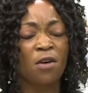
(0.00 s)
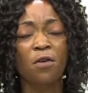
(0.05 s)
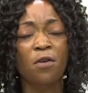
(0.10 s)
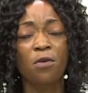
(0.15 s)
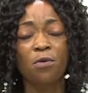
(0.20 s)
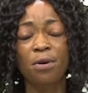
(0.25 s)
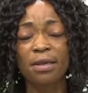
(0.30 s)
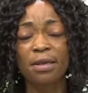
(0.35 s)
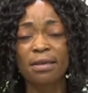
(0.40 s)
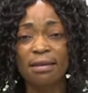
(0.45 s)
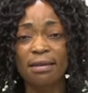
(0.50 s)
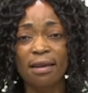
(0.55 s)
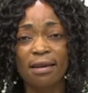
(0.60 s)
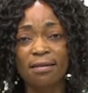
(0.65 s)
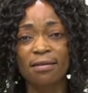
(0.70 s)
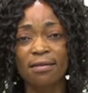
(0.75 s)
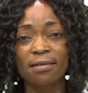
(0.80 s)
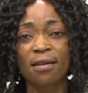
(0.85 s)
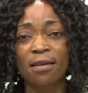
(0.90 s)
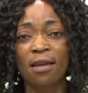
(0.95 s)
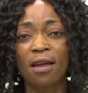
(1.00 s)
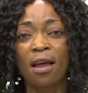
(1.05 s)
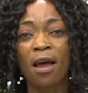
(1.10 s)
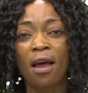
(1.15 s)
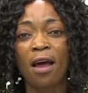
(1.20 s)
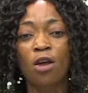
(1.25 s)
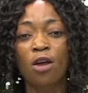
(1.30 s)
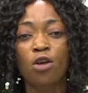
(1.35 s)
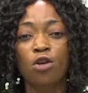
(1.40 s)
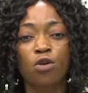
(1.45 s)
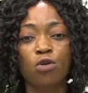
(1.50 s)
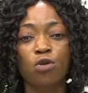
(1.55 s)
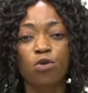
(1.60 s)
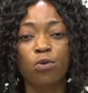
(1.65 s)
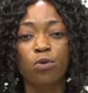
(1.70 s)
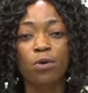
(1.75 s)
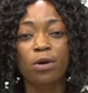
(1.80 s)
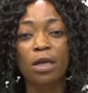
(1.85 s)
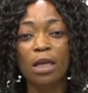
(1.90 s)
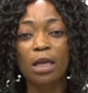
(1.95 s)
For instance,
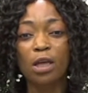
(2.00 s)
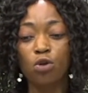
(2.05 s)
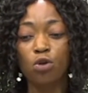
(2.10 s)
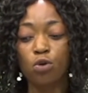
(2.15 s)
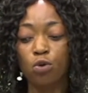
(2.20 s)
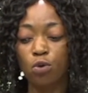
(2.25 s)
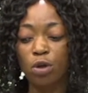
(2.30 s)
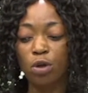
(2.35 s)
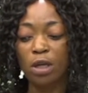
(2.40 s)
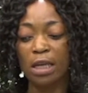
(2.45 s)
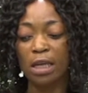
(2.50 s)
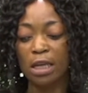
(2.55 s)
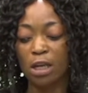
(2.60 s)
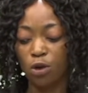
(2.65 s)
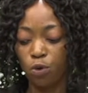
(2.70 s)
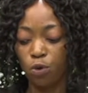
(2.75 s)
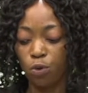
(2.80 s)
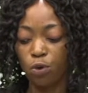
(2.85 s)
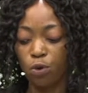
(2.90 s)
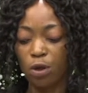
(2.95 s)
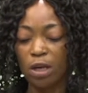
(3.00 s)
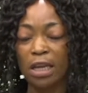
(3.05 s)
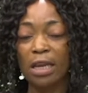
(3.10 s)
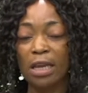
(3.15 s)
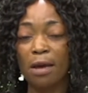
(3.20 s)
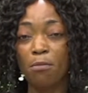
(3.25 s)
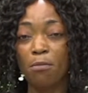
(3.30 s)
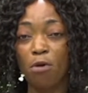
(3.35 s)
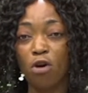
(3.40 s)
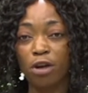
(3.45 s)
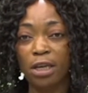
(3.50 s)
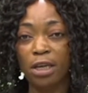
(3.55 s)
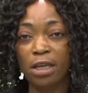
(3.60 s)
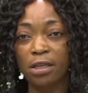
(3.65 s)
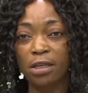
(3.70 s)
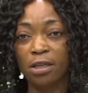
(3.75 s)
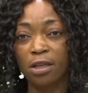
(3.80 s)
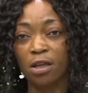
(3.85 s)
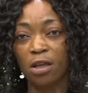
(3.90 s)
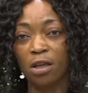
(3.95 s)
in the
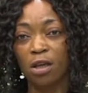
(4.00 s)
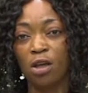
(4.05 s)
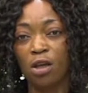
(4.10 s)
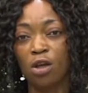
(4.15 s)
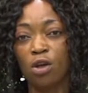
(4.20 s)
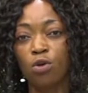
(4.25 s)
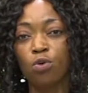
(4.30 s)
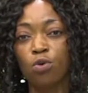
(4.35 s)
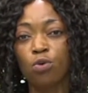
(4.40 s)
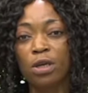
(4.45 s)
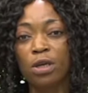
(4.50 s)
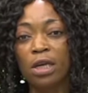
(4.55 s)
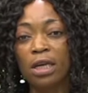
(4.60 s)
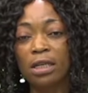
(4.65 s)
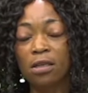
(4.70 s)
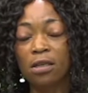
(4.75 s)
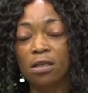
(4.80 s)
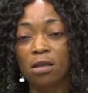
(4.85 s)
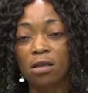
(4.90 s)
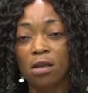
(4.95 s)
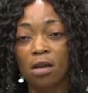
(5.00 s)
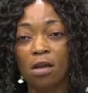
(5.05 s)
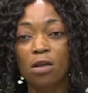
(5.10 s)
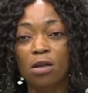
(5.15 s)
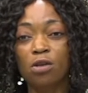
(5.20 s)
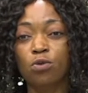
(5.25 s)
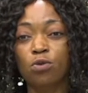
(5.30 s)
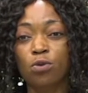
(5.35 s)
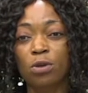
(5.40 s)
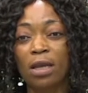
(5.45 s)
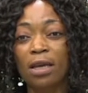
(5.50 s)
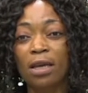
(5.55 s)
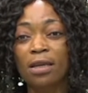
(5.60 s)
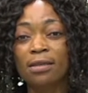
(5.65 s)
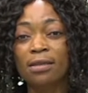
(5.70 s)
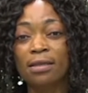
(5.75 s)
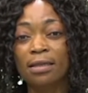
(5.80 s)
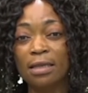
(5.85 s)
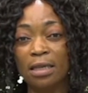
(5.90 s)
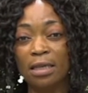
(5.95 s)
morning, you need to
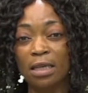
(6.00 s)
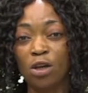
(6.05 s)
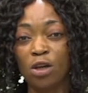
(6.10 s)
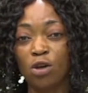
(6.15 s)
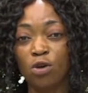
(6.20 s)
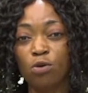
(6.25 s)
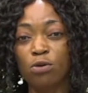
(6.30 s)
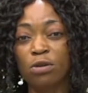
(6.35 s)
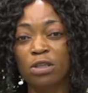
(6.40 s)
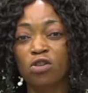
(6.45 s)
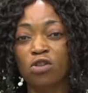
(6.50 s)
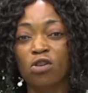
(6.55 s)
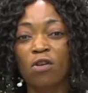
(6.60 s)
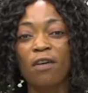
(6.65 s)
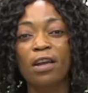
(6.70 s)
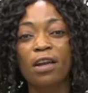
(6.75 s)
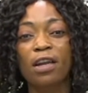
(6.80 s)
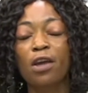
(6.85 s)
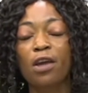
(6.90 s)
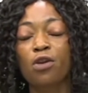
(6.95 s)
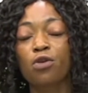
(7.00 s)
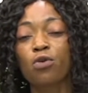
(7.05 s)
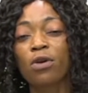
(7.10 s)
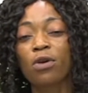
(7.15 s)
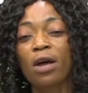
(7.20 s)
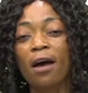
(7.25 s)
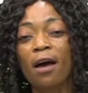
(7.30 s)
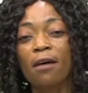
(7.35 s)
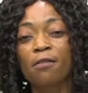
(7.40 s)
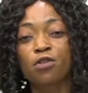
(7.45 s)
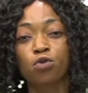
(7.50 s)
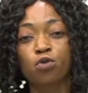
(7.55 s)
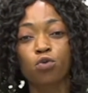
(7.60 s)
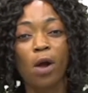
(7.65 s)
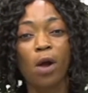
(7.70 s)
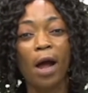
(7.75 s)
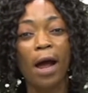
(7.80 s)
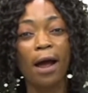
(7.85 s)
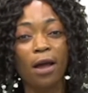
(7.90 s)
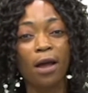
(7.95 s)
take tea. You discover that you don't have
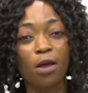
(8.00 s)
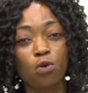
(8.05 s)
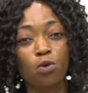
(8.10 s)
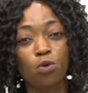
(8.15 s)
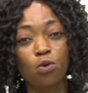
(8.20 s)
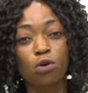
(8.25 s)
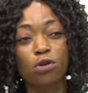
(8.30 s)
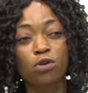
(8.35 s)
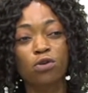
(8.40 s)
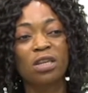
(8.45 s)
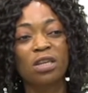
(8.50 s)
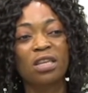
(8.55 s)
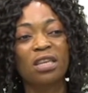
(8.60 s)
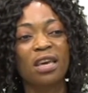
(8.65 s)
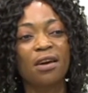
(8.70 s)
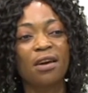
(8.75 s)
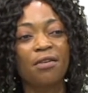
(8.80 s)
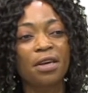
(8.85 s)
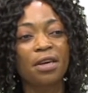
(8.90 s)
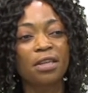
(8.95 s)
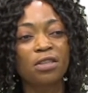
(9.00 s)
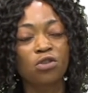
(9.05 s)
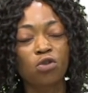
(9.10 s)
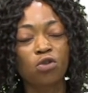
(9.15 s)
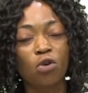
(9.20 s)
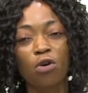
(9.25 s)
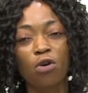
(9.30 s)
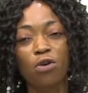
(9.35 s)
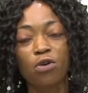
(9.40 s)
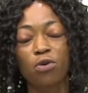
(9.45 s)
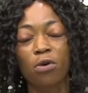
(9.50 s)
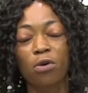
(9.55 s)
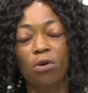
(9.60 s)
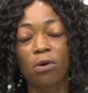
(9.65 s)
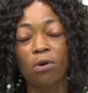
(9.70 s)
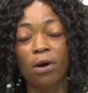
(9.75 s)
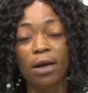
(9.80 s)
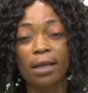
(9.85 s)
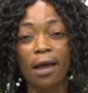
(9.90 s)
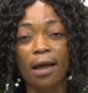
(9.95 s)
sugar. You go to the nearest store in your
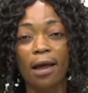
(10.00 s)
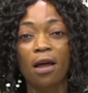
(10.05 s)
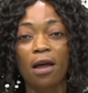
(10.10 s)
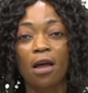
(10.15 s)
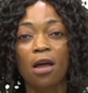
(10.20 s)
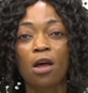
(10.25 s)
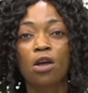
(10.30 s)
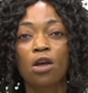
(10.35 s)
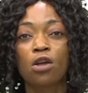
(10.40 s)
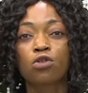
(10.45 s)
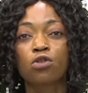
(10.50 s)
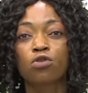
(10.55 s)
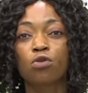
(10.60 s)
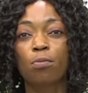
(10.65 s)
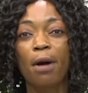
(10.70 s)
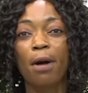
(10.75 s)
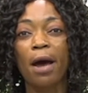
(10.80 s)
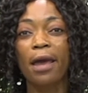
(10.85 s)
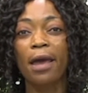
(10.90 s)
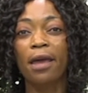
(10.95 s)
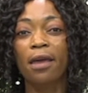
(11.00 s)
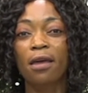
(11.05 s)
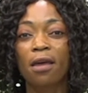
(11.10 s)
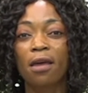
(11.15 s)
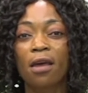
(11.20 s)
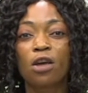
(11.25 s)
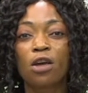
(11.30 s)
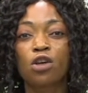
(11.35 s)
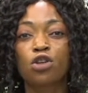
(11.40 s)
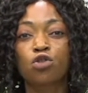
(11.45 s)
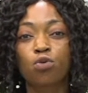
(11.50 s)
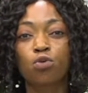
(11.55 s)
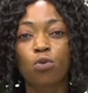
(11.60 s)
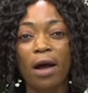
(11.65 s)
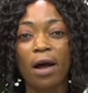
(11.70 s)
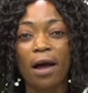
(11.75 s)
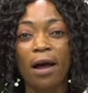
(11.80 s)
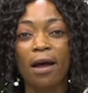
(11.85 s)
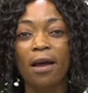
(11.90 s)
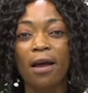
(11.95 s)
quarter to buy
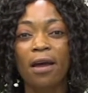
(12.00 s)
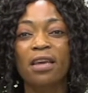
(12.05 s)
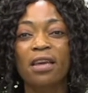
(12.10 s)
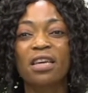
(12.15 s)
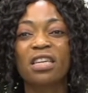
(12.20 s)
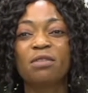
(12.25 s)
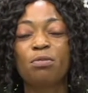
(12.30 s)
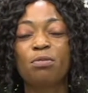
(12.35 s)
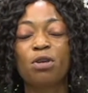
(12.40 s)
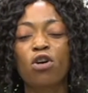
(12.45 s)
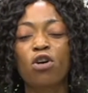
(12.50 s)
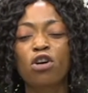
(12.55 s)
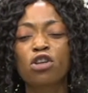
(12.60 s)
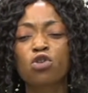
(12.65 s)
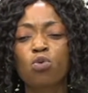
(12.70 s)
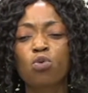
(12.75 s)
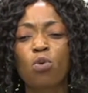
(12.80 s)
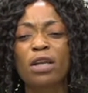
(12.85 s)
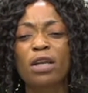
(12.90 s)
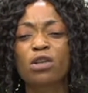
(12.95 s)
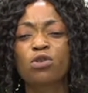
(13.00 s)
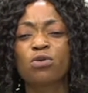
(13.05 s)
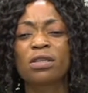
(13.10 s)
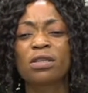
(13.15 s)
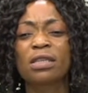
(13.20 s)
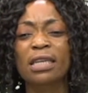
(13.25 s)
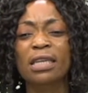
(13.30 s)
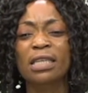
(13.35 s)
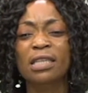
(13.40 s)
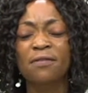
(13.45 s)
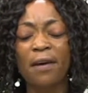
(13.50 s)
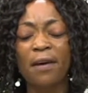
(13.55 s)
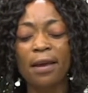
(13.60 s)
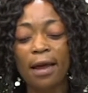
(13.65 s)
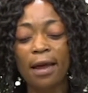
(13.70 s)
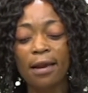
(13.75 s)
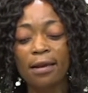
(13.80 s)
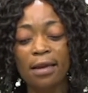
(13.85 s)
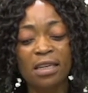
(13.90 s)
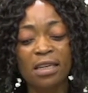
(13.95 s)
sugar. It's because you want to satisfy
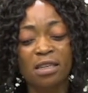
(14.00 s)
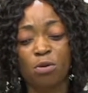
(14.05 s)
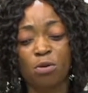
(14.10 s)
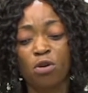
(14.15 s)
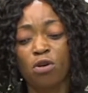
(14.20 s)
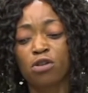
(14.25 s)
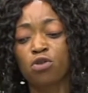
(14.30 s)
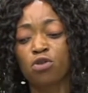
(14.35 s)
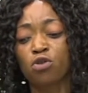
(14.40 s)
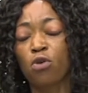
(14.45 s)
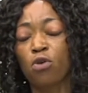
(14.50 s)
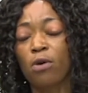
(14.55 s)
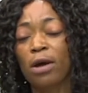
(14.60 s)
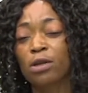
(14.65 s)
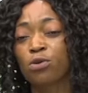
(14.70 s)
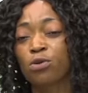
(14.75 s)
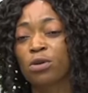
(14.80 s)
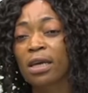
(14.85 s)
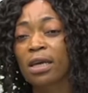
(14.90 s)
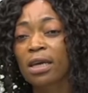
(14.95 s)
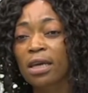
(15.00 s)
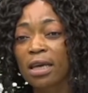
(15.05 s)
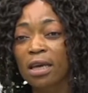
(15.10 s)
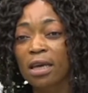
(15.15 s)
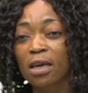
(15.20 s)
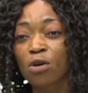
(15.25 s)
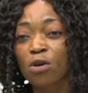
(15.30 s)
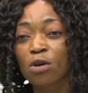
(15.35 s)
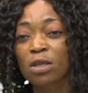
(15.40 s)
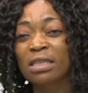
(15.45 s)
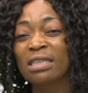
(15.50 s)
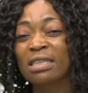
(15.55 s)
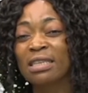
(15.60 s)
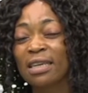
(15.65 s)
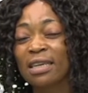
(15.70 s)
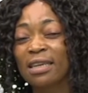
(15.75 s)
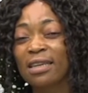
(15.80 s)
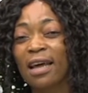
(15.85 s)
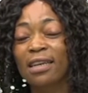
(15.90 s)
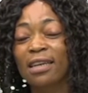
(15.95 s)
that need, because you don't want to take a
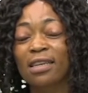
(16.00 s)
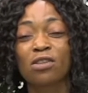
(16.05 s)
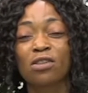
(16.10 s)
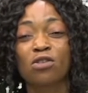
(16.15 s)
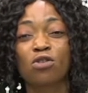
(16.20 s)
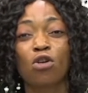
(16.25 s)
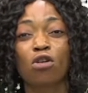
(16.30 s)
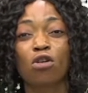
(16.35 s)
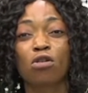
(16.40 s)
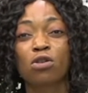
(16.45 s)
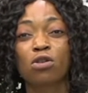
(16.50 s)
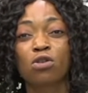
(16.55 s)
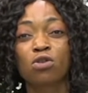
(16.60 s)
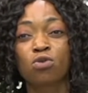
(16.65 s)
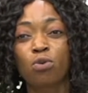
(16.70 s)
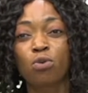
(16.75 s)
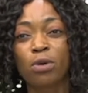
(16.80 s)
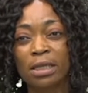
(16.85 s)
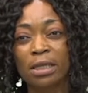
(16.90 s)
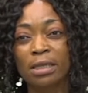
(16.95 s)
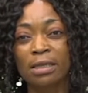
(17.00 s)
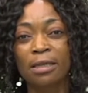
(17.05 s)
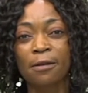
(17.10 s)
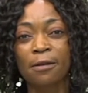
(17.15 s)
tea that is not sweet.